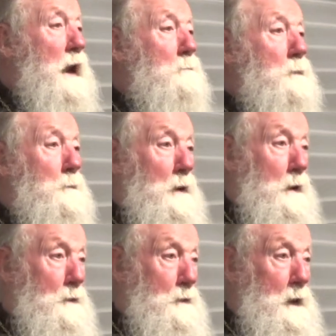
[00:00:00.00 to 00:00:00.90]
up the
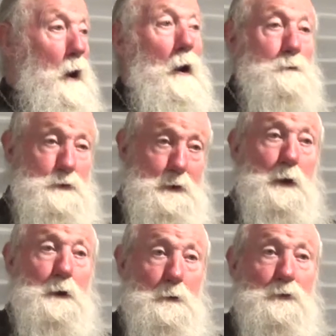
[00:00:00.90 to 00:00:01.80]
path, obviously
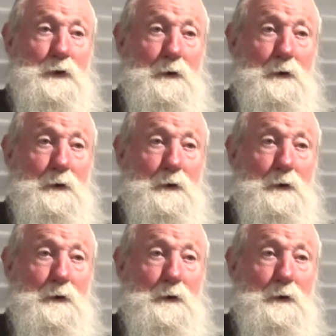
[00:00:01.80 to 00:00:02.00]
going to go and see